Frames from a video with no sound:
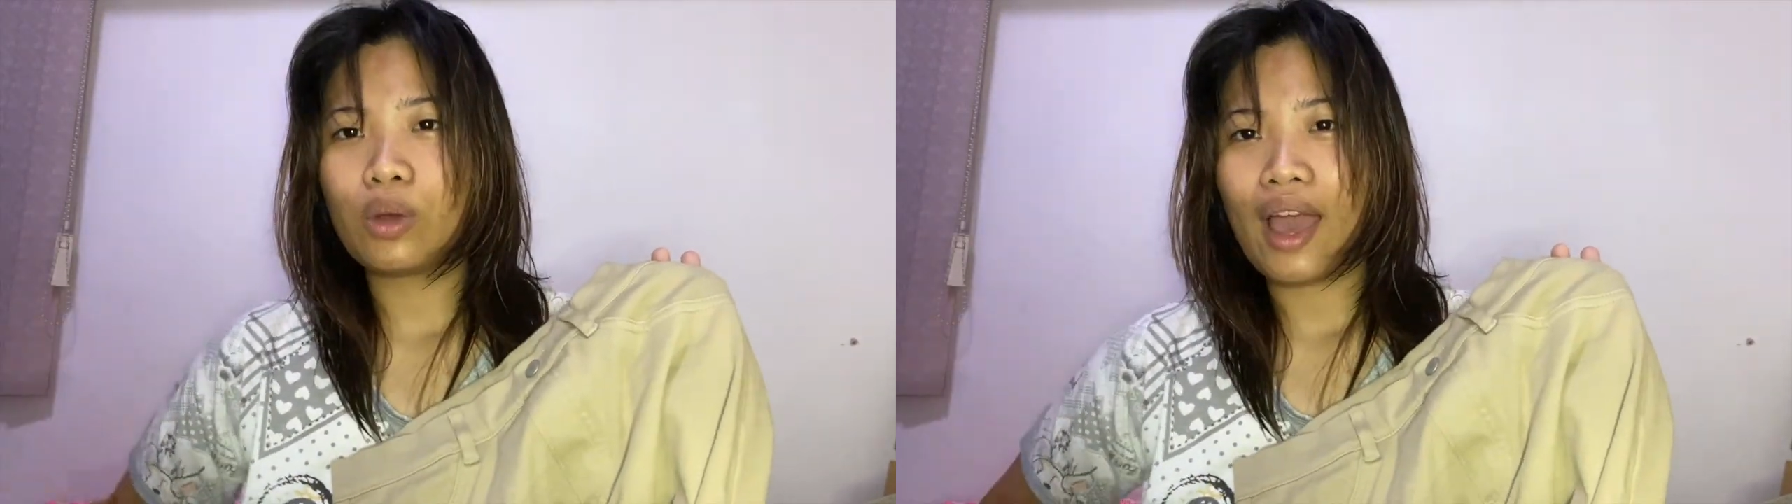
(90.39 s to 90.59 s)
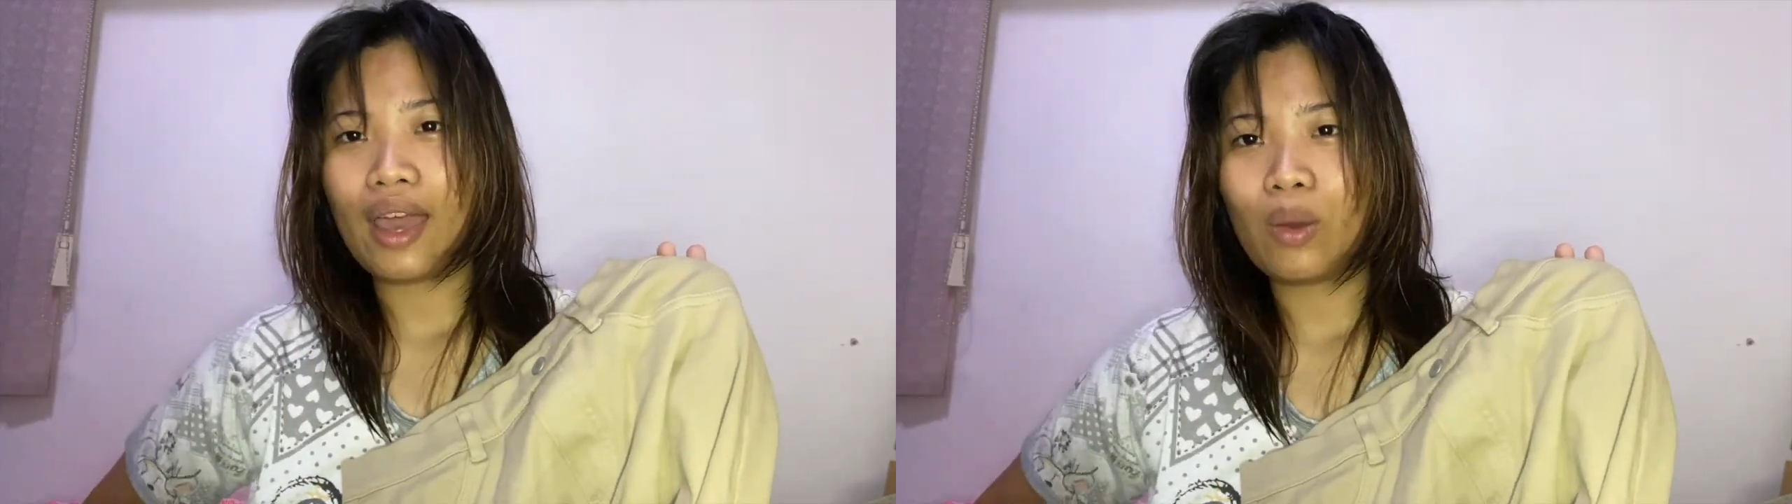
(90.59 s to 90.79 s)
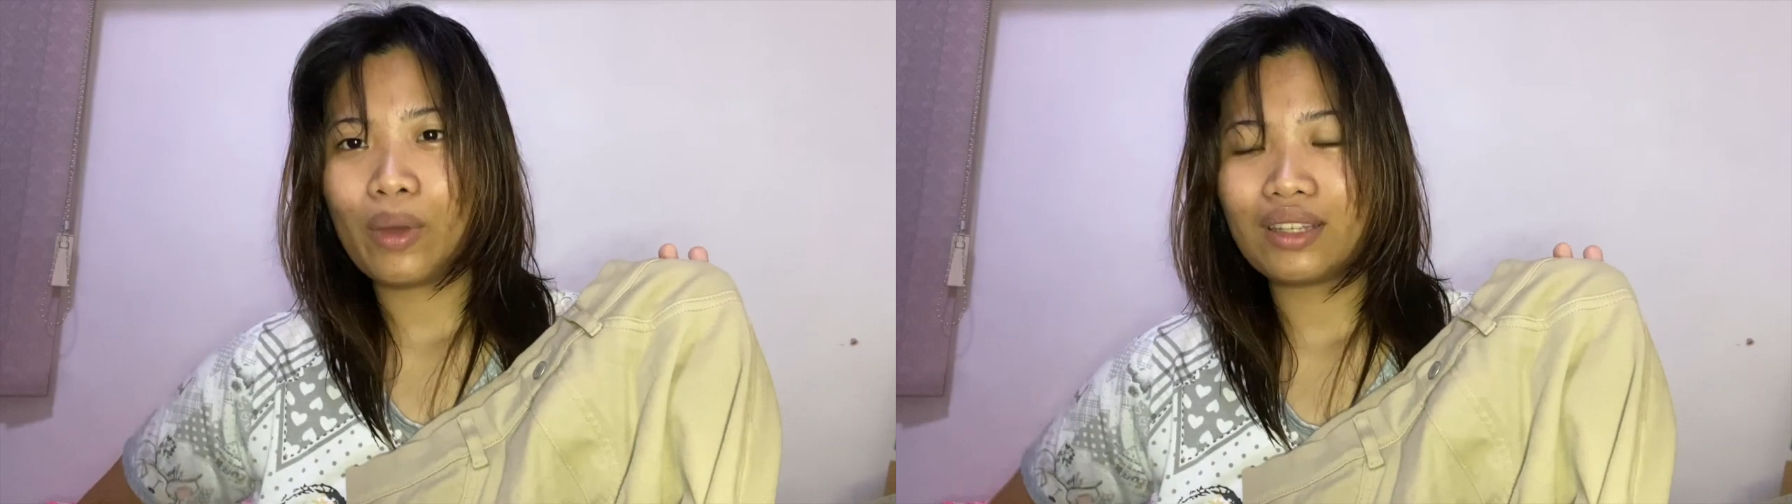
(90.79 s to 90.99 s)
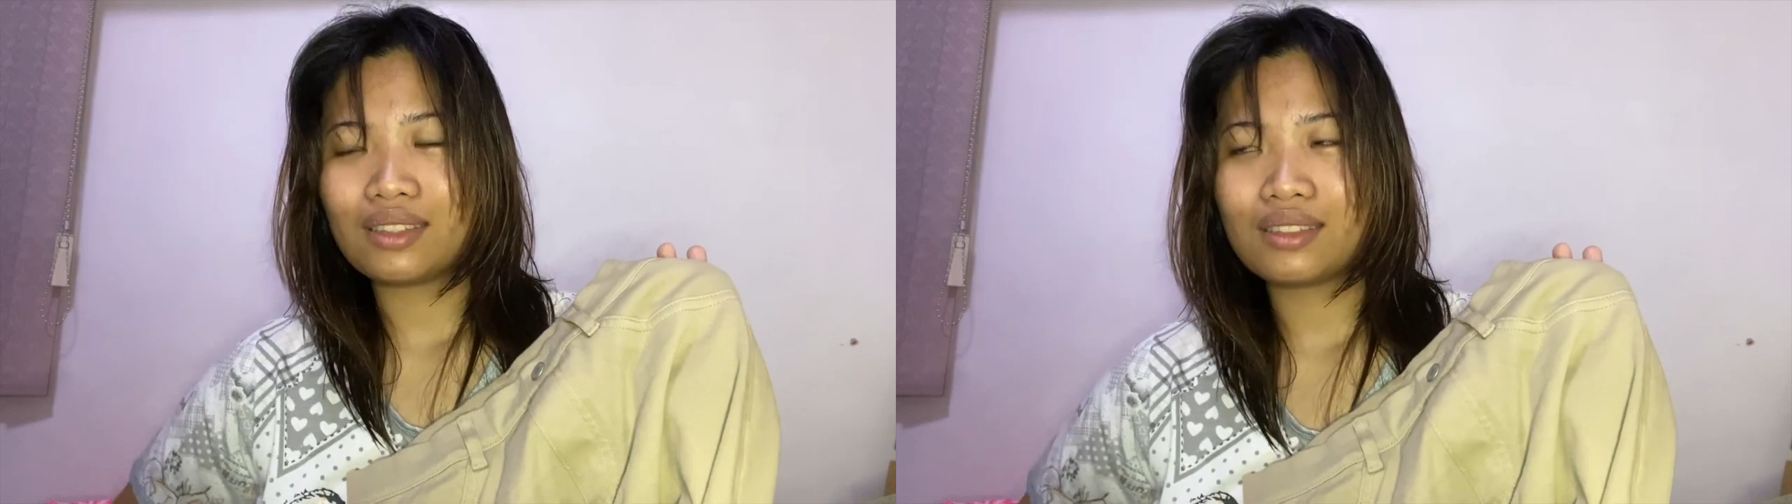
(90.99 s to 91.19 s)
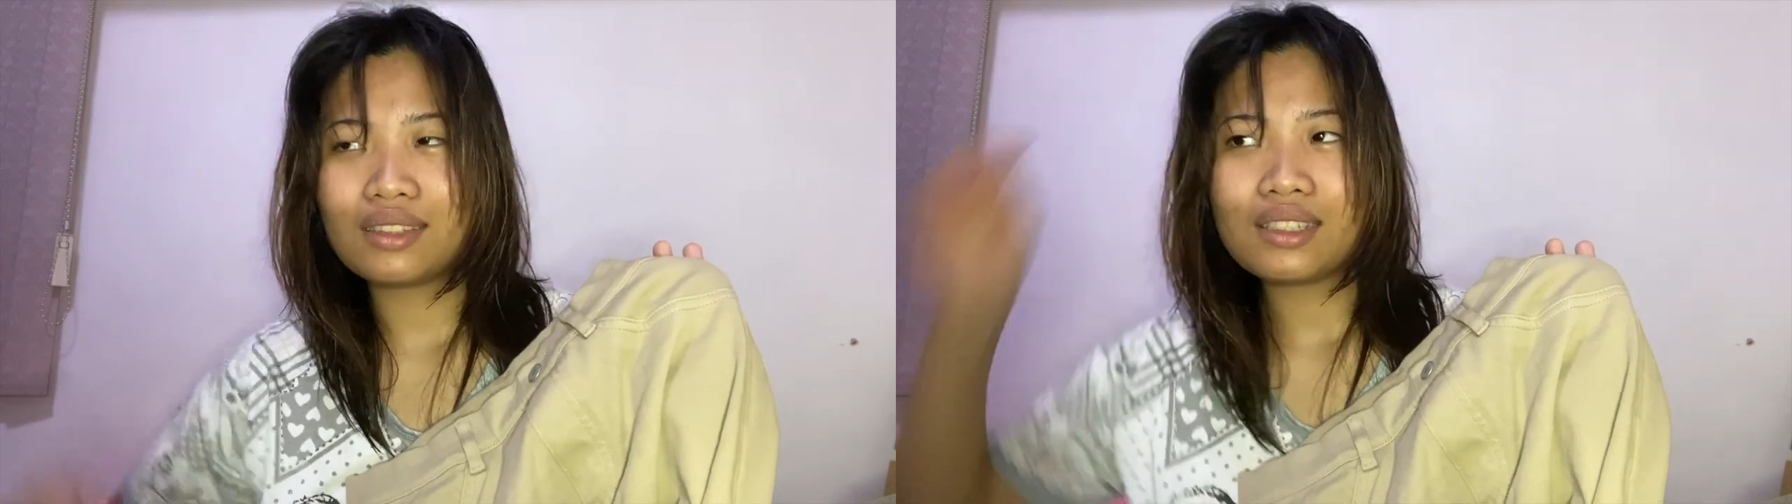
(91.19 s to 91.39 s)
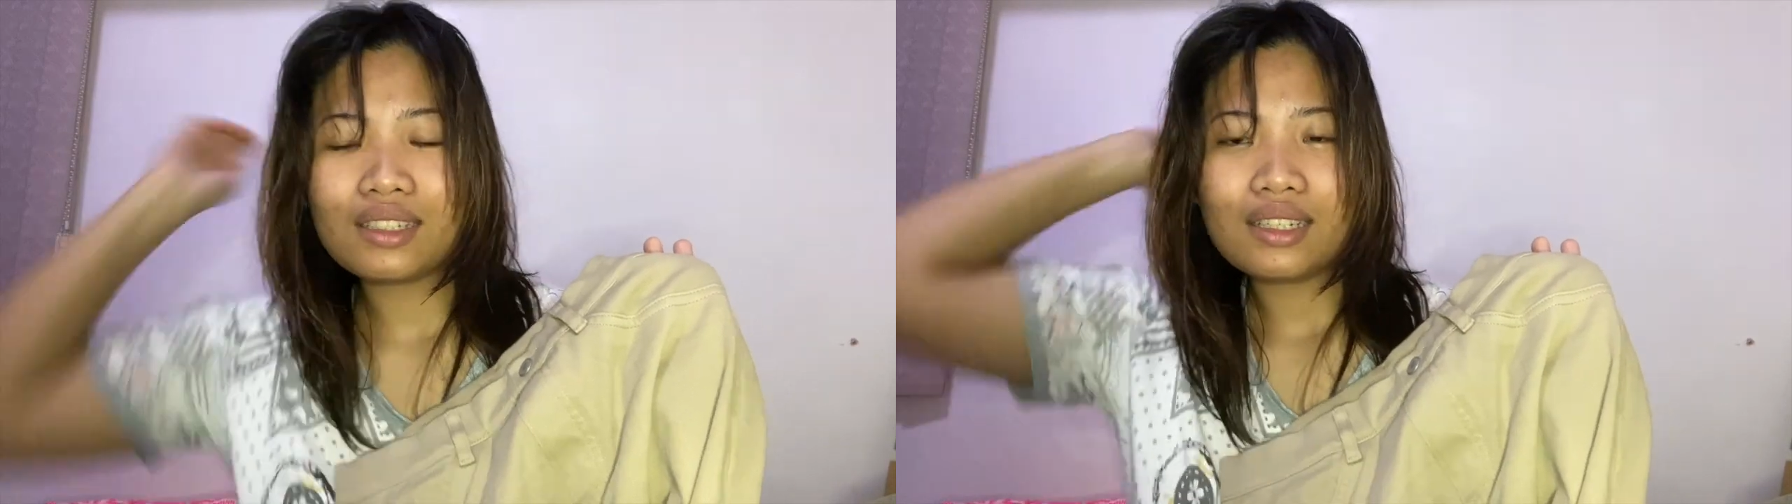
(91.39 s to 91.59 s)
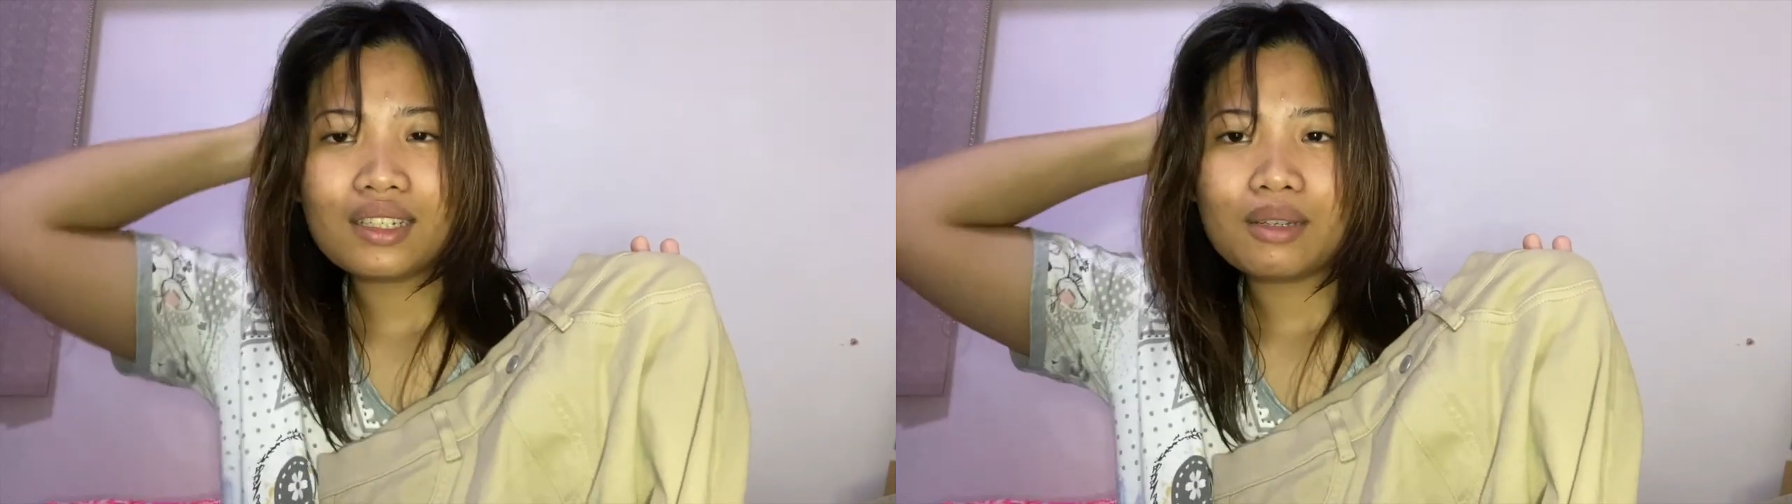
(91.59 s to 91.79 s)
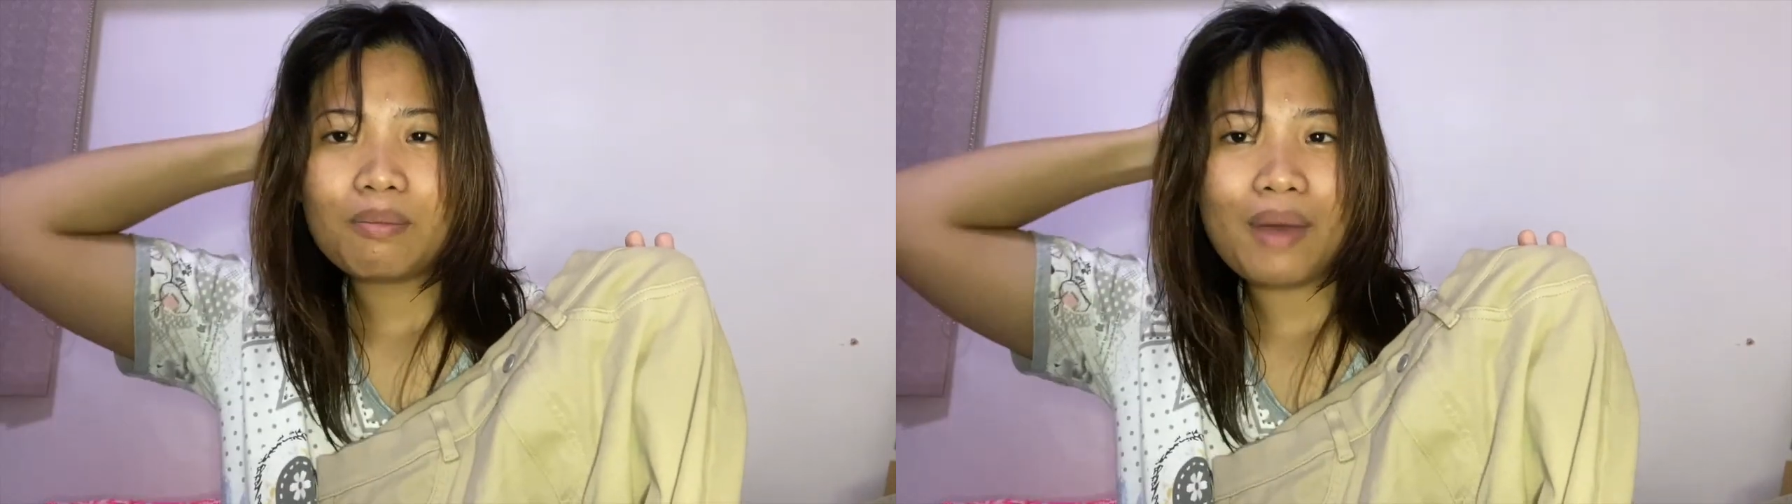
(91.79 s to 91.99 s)
high-waist
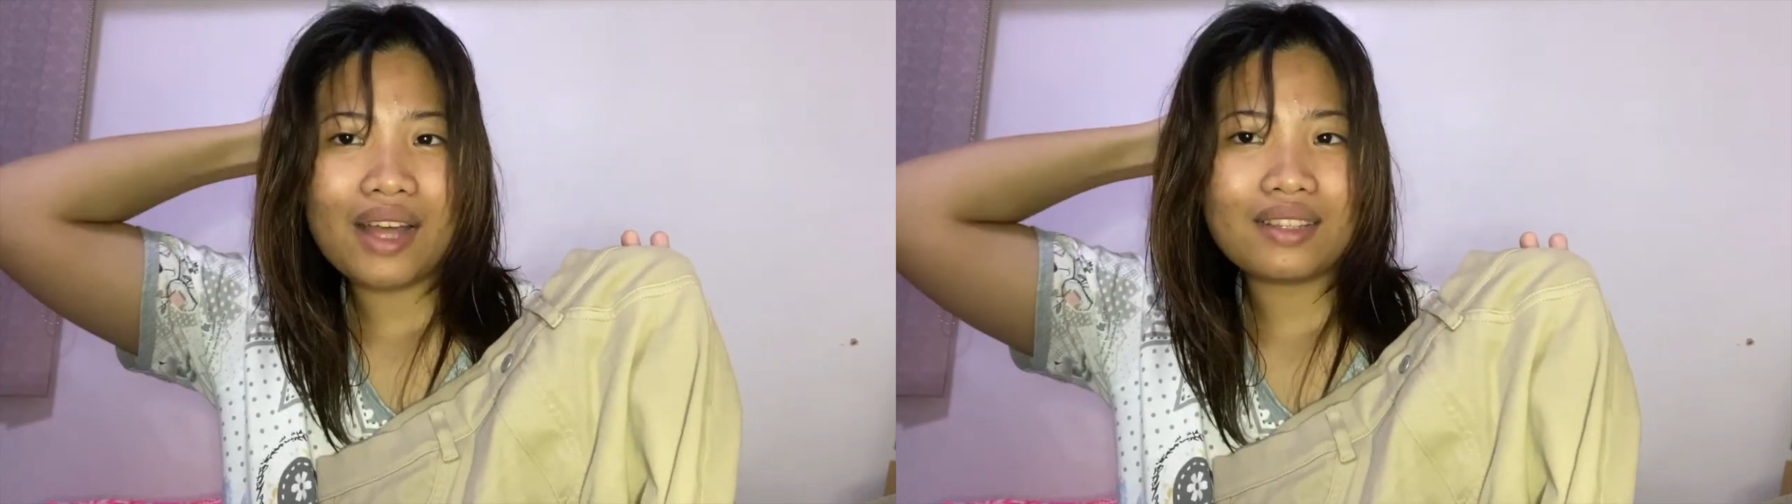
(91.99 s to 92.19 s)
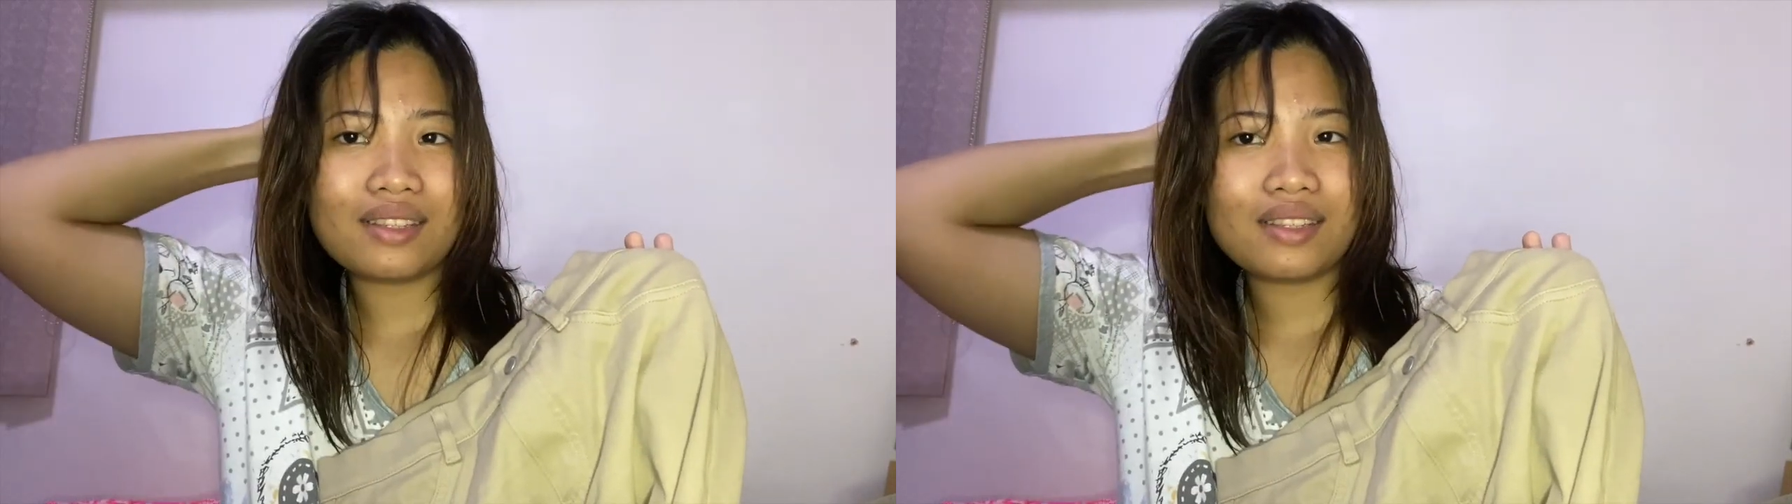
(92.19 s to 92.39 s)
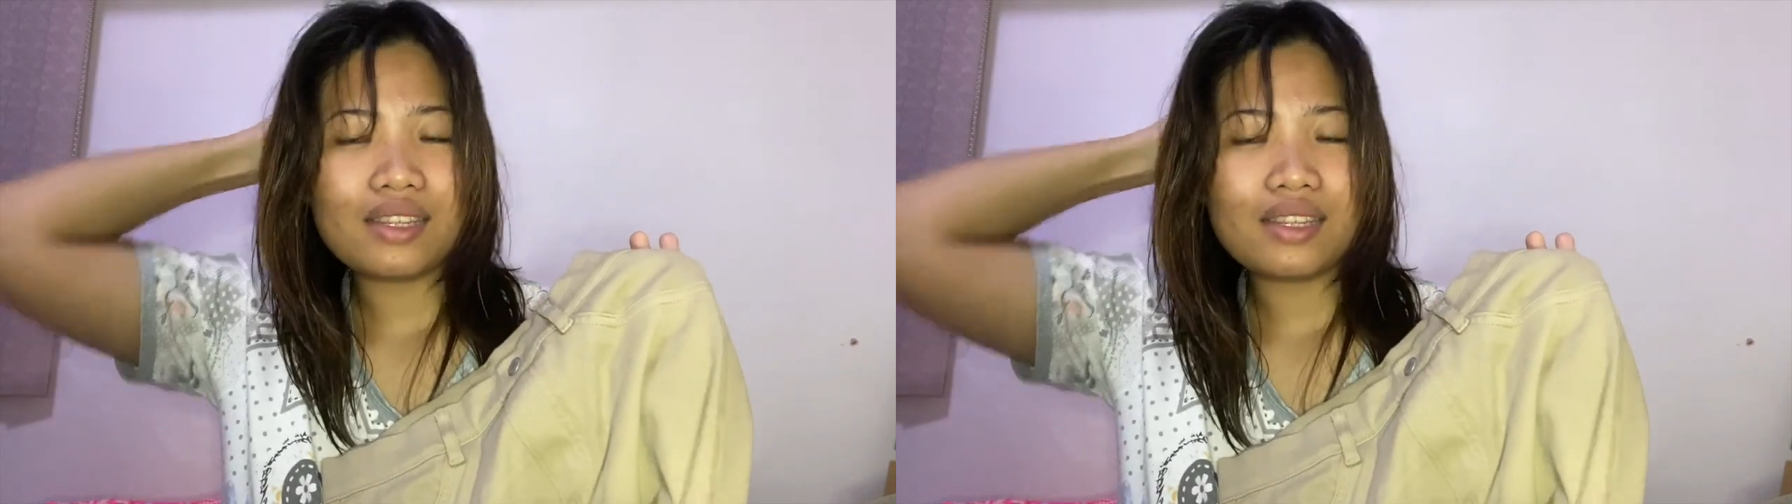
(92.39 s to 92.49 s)
pants.